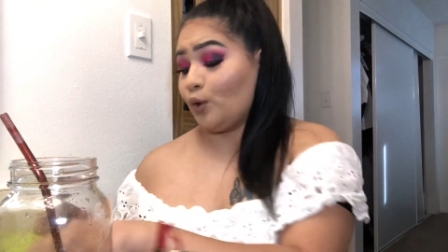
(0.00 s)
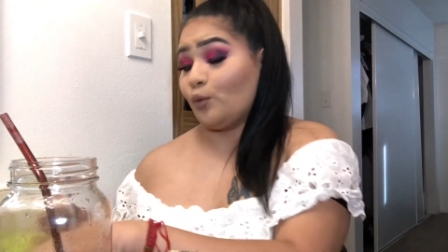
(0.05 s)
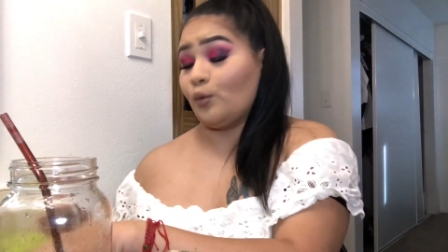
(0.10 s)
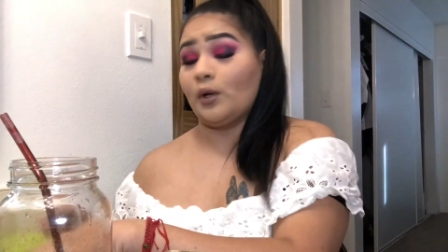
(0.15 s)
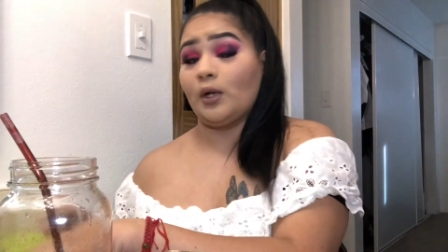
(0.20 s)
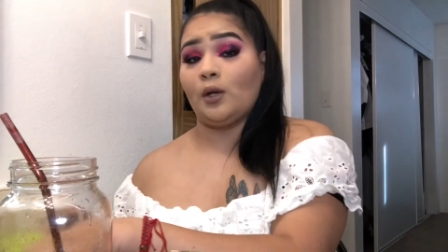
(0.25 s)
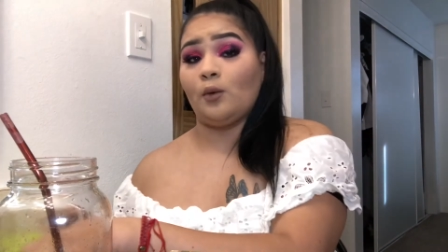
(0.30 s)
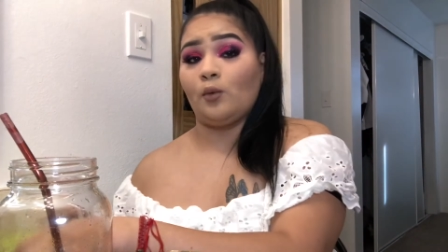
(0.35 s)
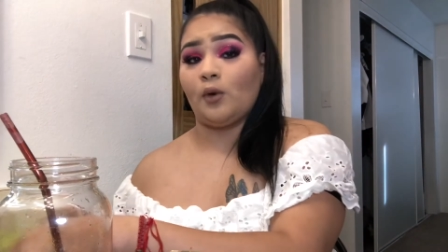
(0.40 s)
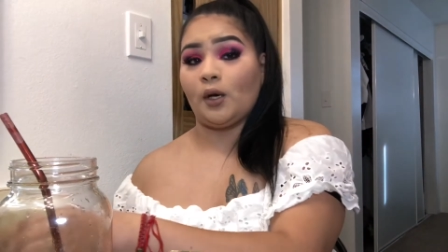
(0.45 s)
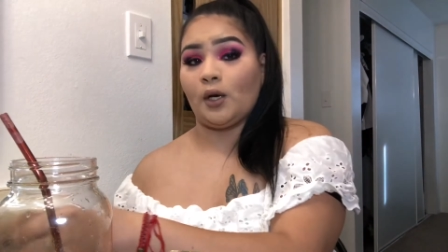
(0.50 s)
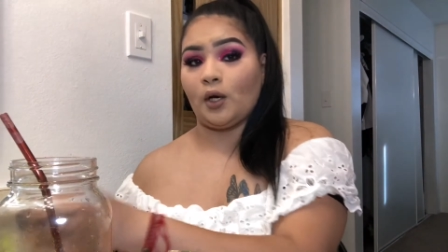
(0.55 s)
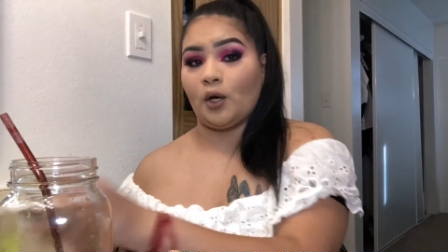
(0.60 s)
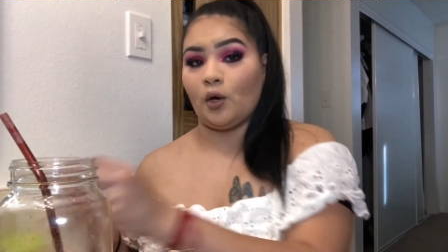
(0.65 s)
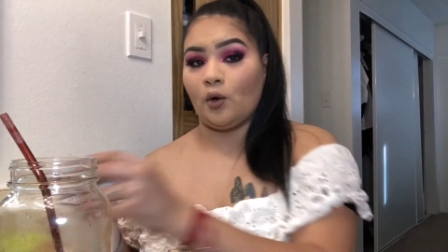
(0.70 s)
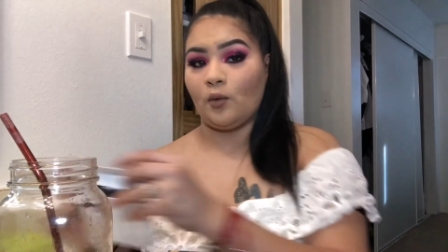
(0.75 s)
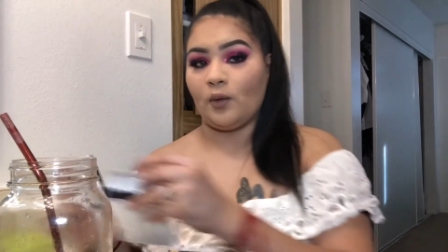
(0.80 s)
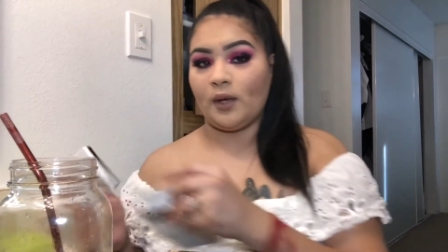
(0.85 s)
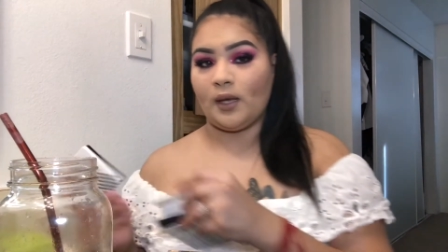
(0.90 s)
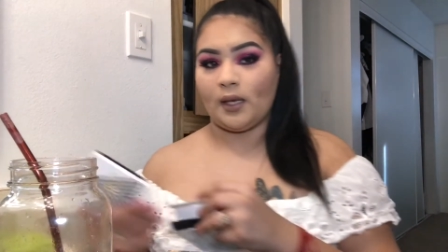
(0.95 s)
really want to
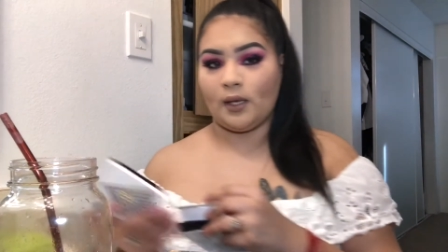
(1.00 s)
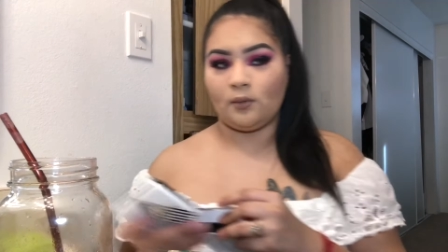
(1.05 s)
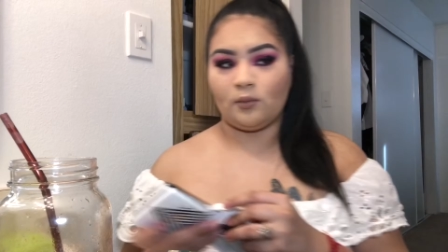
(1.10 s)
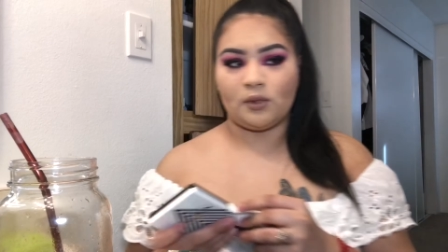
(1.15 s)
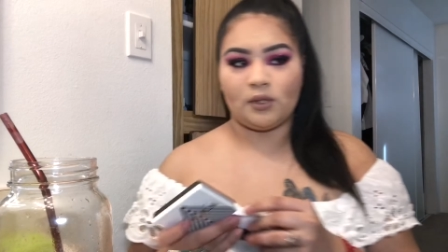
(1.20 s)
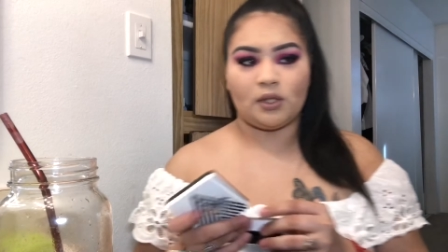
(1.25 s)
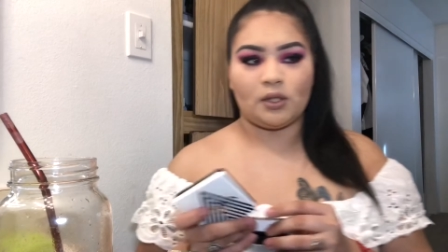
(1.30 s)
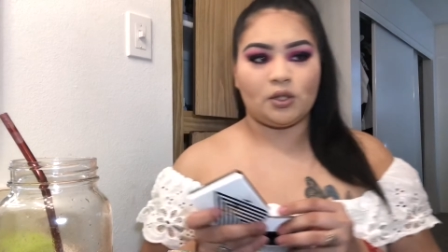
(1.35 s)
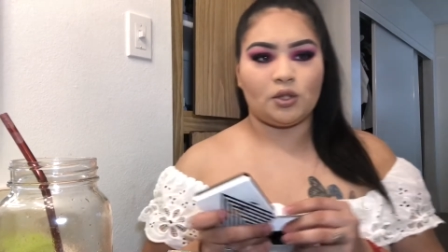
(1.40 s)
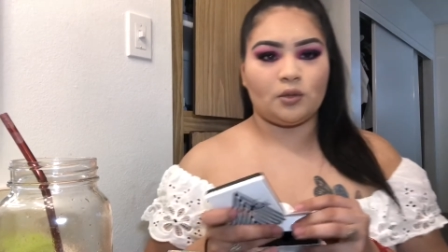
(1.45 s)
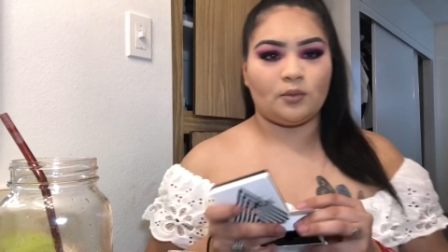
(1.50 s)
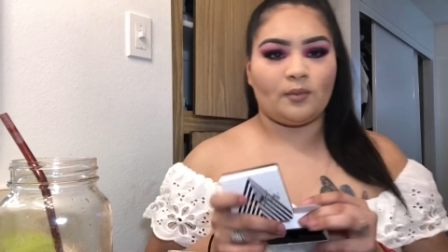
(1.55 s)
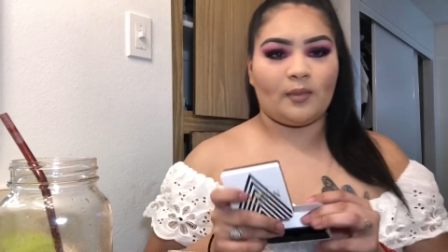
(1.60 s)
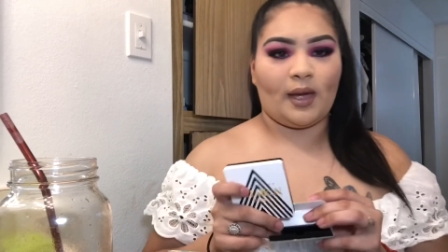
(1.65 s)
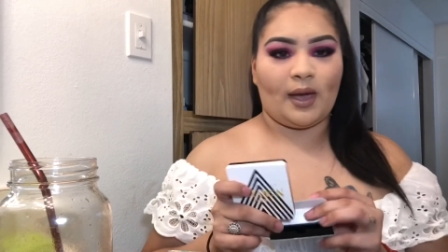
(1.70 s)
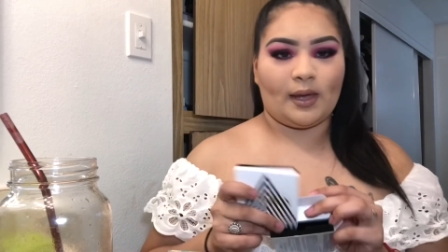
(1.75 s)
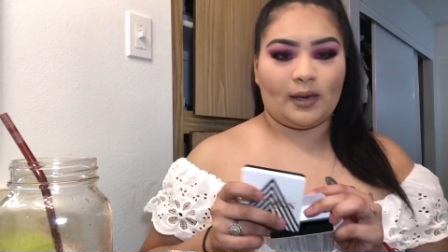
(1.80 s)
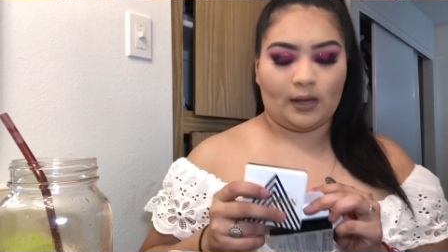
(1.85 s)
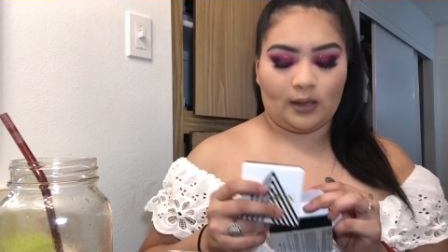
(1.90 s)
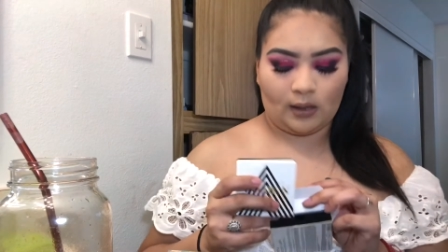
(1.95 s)
go in with a
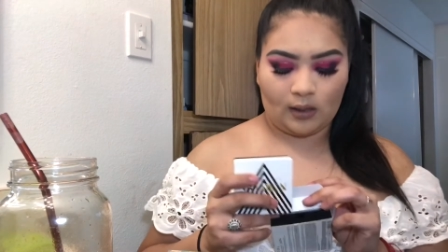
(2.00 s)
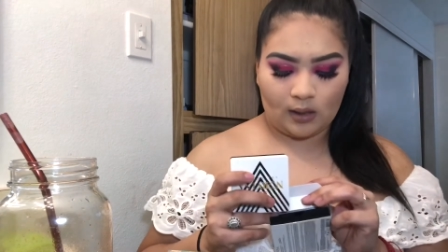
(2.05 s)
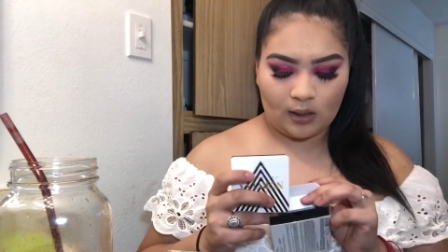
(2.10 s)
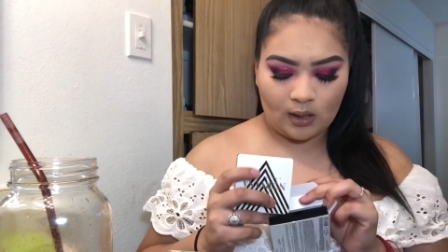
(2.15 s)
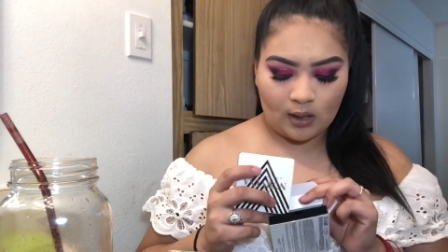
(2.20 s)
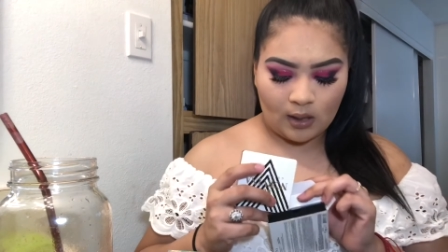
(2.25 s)
dramatic,